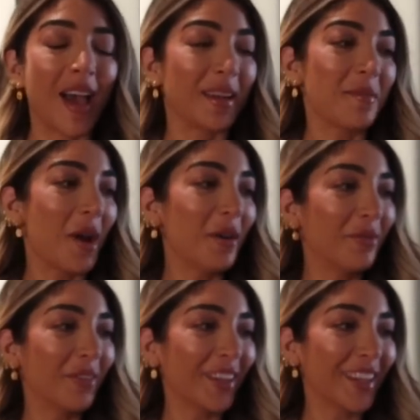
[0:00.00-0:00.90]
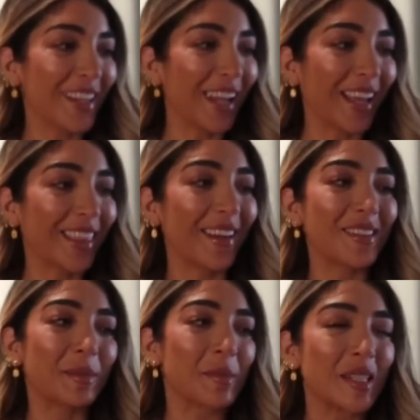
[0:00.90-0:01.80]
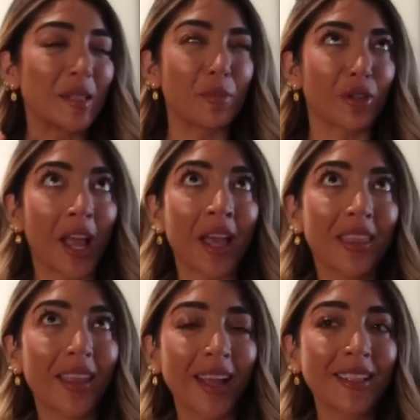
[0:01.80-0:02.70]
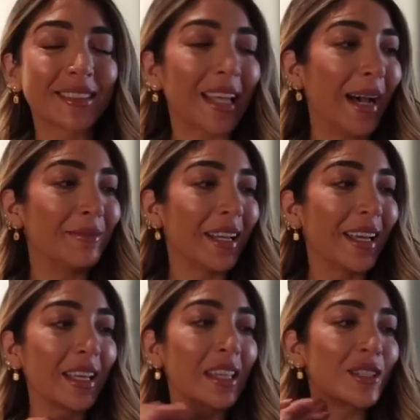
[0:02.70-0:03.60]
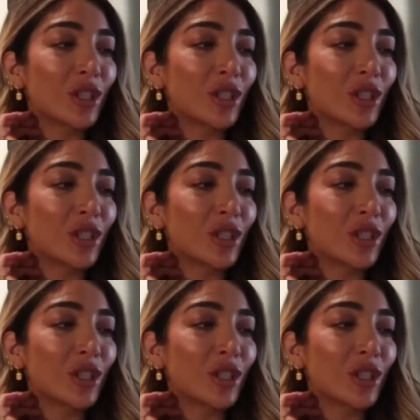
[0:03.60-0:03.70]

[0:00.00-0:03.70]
and I'm hopeful that like there are some spring things happening in the